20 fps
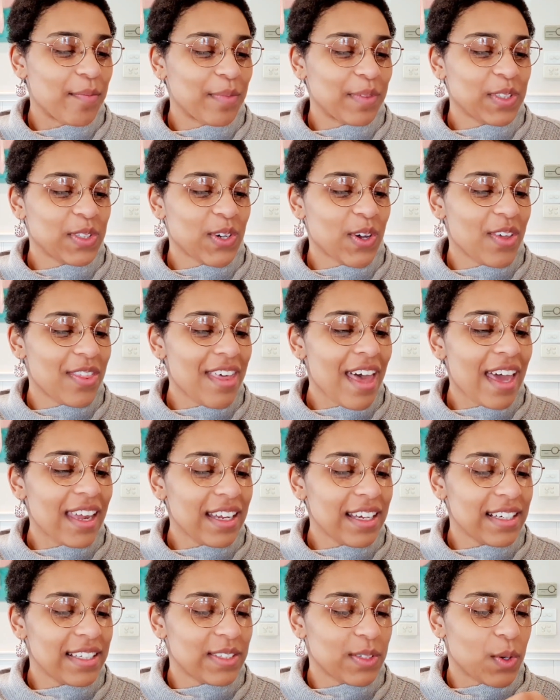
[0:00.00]
So
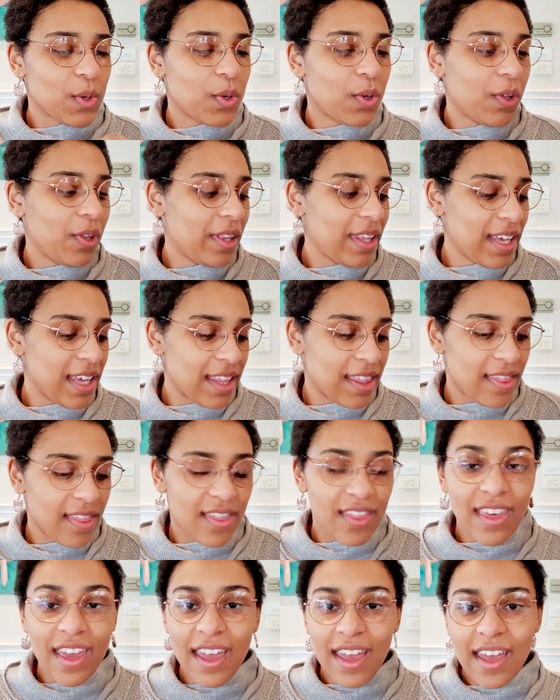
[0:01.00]
that is all in
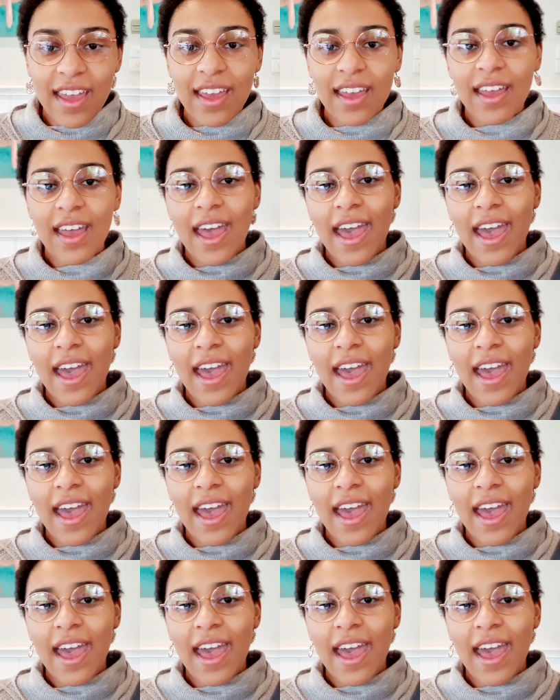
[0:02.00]
there,